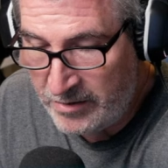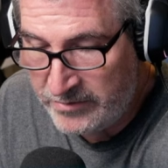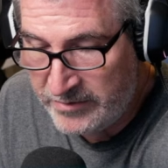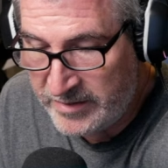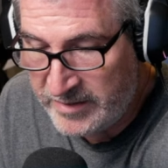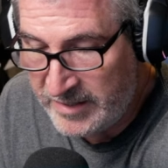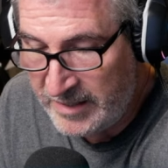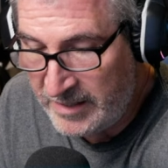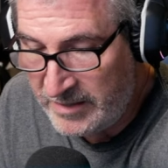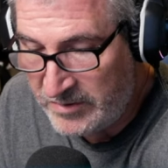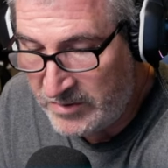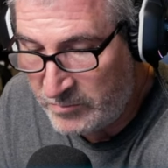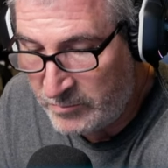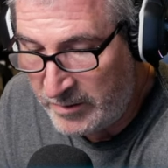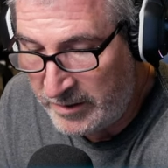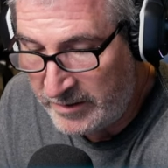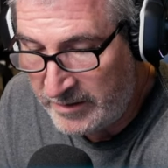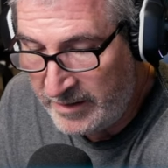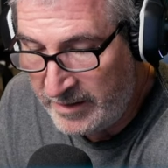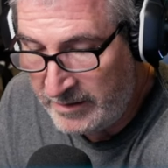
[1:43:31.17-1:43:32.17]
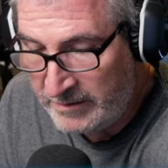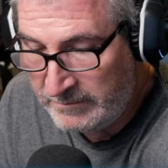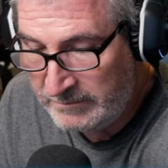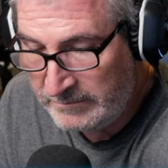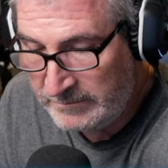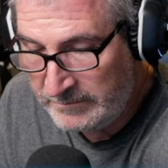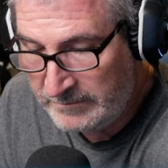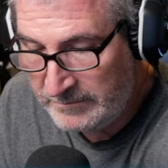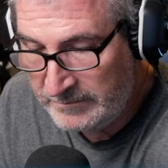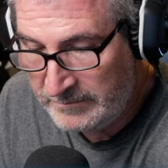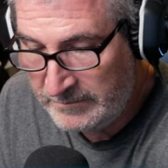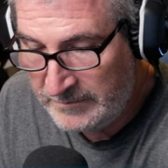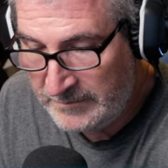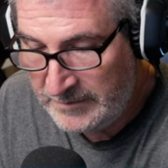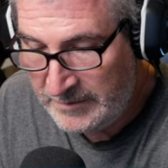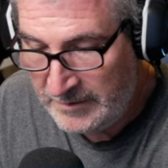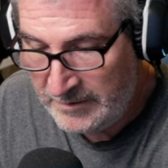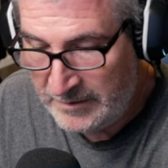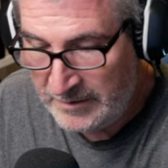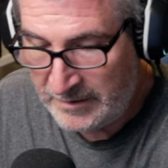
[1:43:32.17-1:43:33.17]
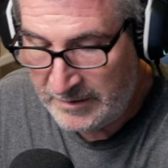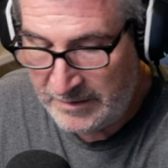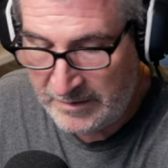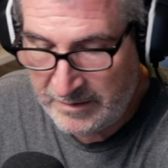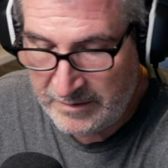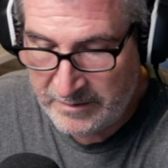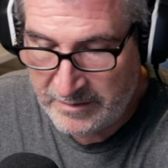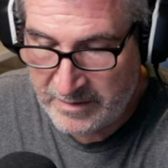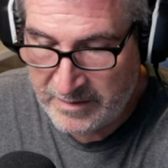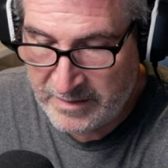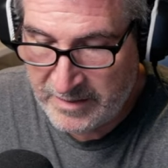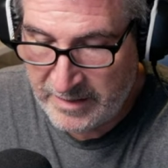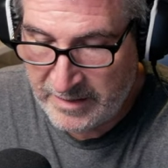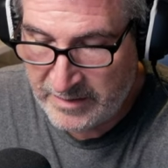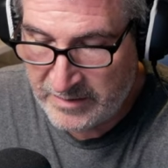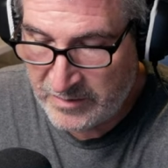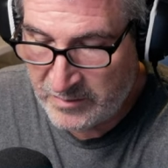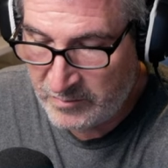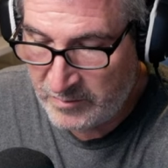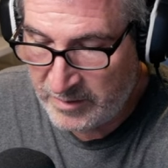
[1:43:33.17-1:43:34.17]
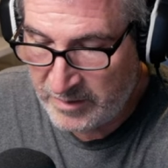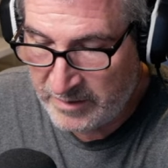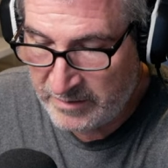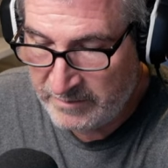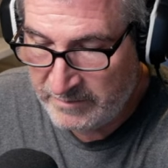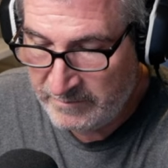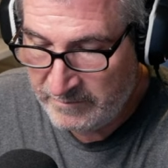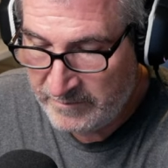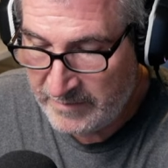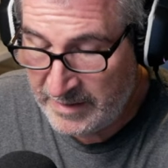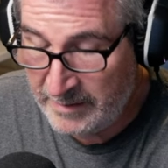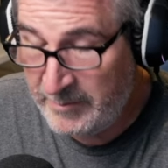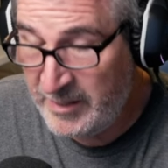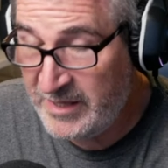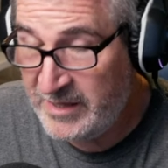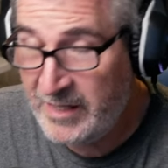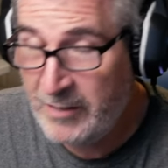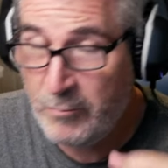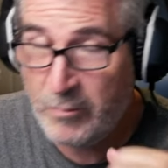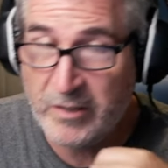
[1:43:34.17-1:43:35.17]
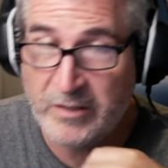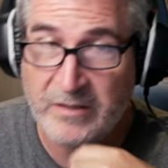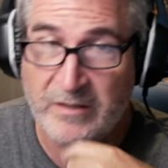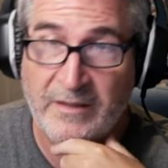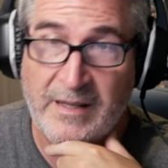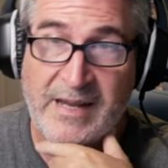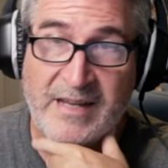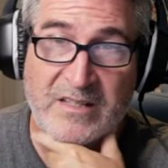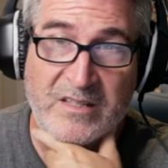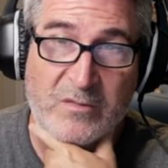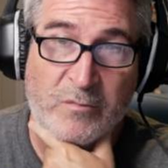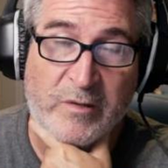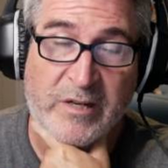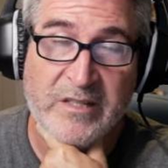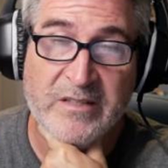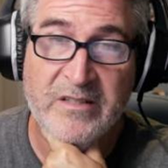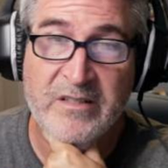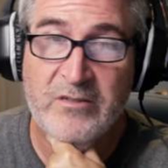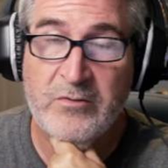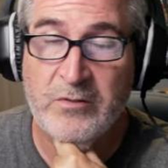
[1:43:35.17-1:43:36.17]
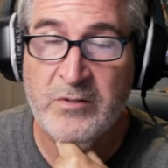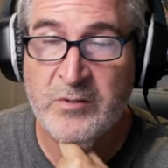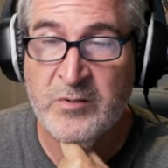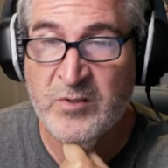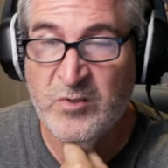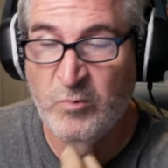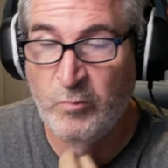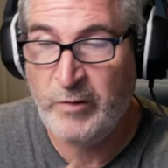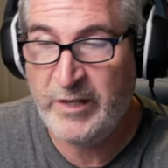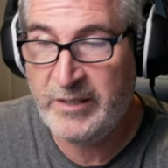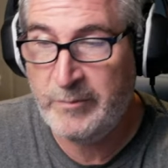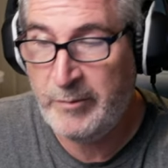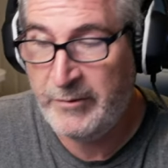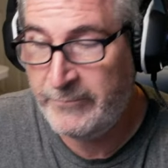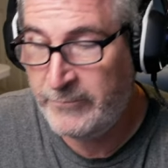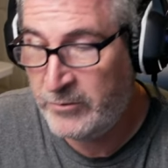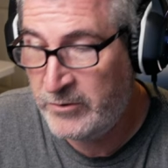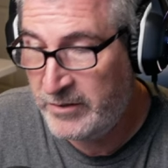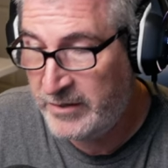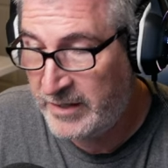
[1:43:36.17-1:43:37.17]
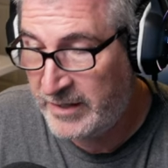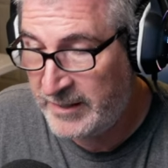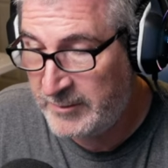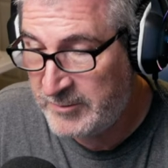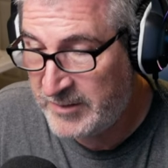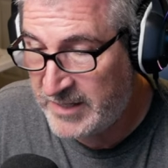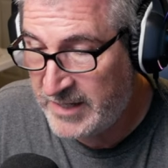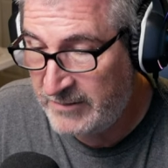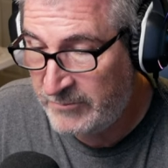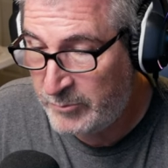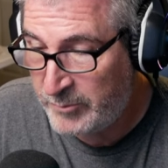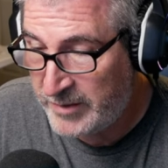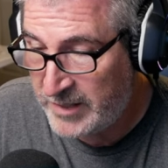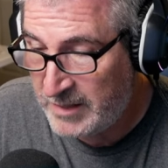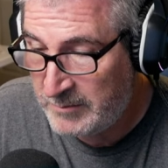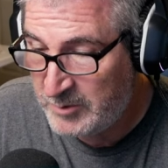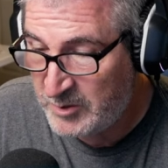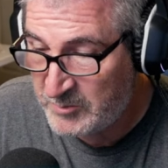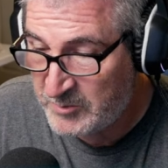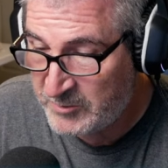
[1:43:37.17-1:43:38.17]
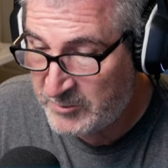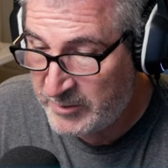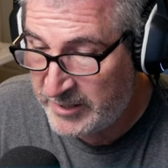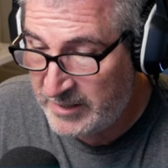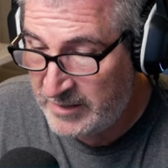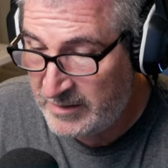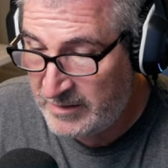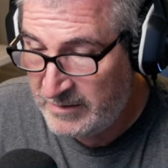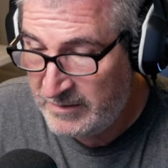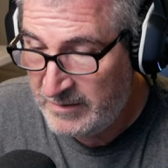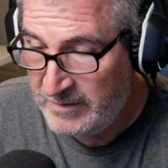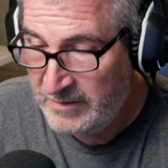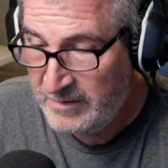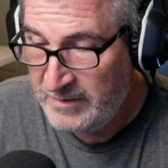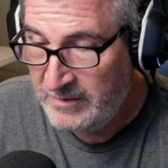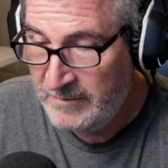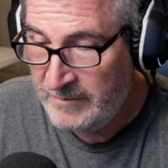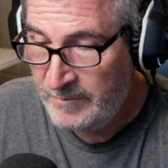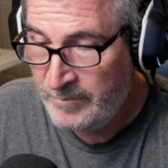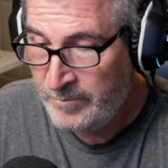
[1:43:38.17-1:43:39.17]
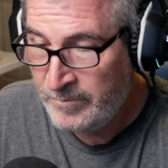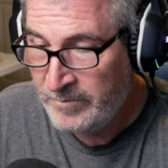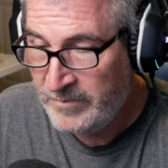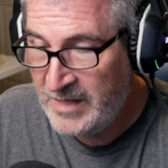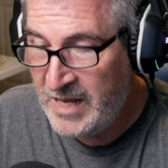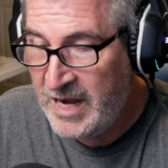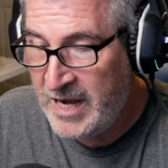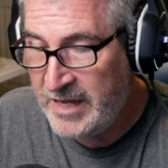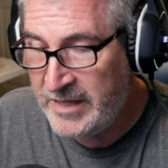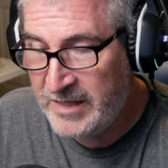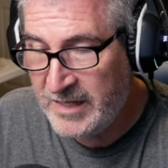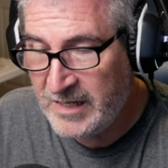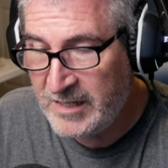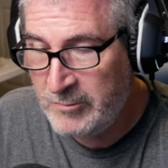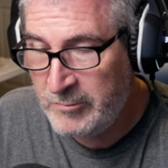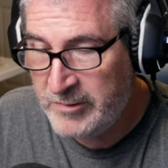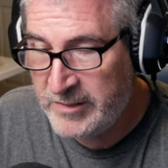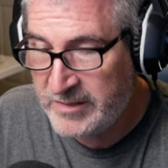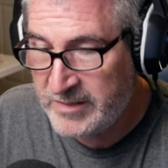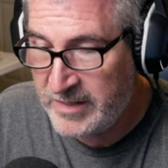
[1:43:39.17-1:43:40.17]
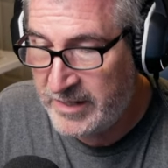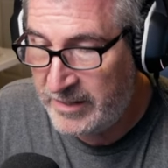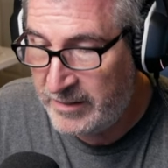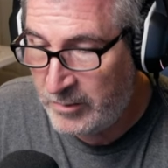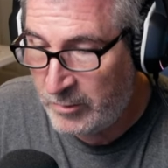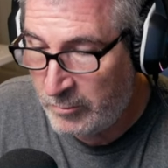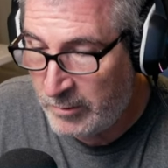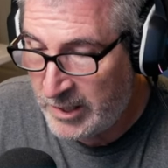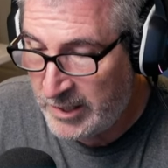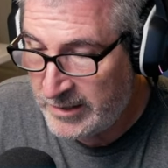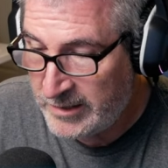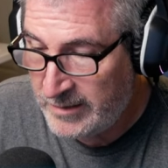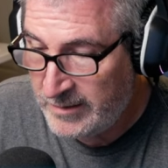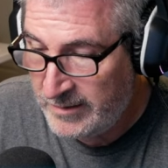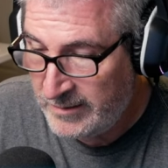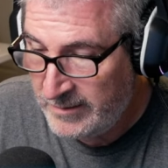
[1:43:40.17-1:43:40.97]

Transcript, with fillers: the sounds work now. All the sounds work. I mean, they worked last week, too. It was the week before that I was having problems with it. Yeah, I think it was Carol Waka.